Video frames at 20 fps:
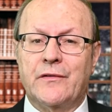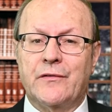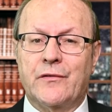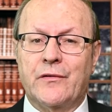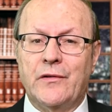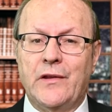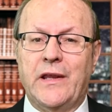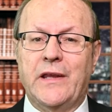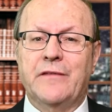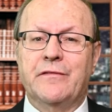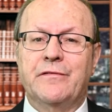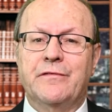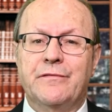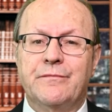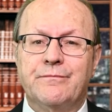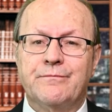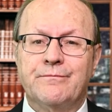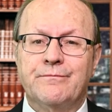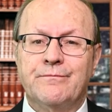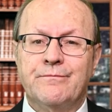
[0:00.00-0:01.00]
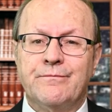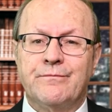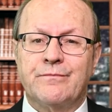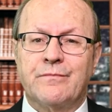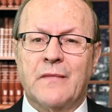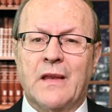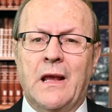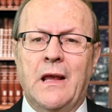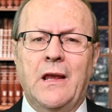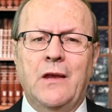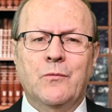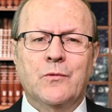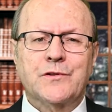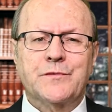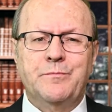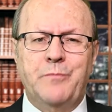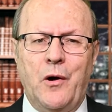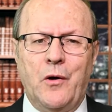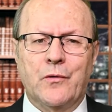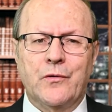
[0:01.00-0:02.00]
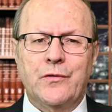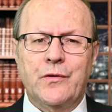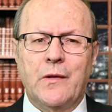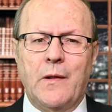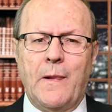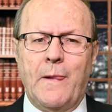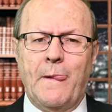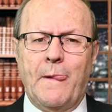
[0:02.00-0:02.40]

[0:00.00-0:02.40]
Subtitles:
Relief. He was both